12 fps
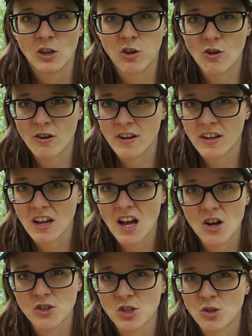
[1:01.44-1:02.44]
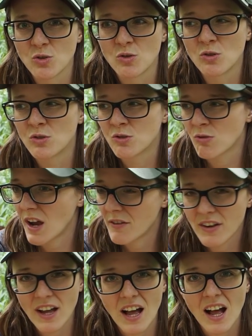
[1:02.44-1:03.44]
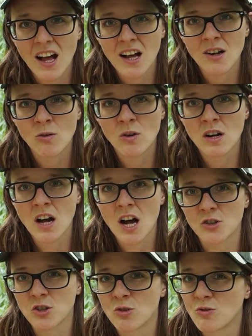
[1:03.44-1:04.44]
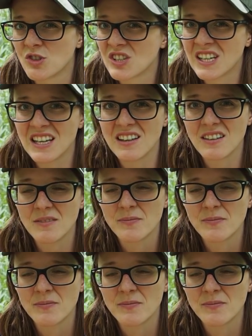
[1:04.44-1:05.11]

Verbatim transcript: learning how to drive a car or how to ski.